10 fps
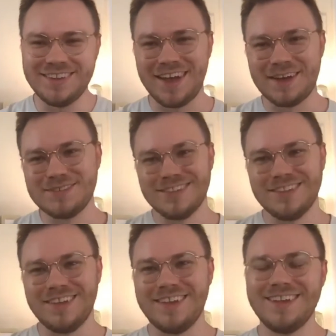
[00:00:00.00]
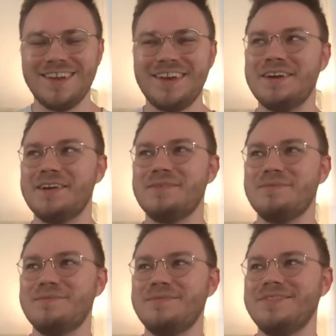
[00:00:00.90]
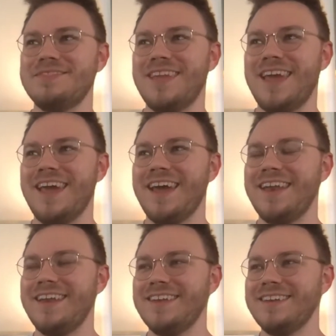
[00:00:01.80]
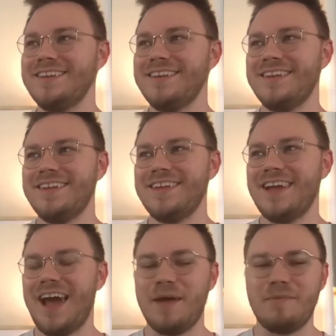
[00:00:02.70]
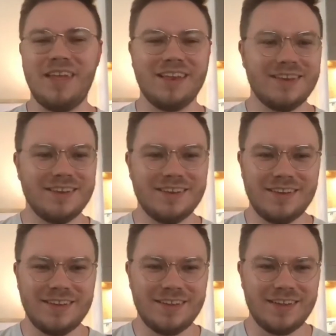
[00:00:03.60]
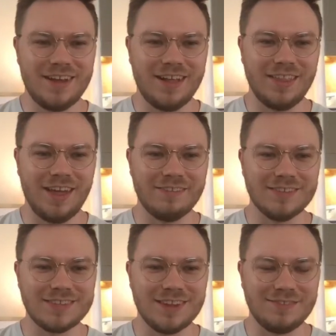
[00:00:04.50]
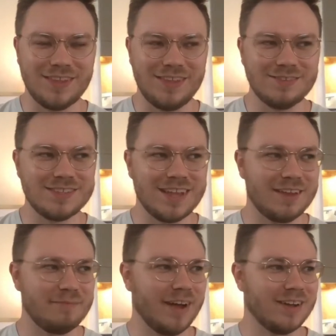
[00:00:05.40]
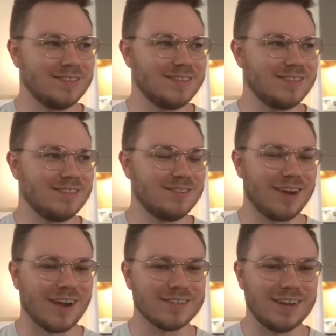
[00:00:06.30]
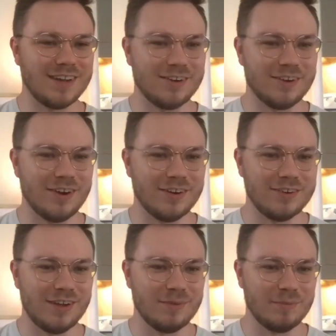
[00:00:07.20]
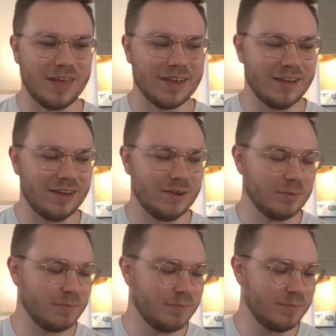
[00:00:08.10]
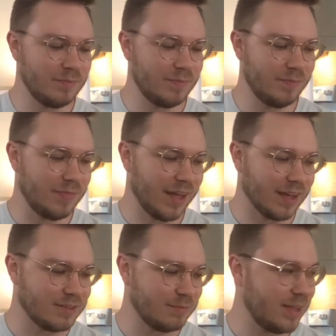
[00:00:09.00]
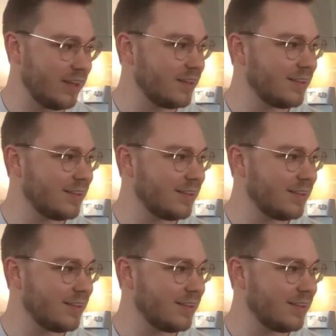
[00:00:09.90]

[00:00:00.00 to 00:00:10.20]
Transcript: Absolutely. Um and I mean, a lot of the stuff that you've said about just tracks sitting on your hard drive, I'm like, oh, that's me.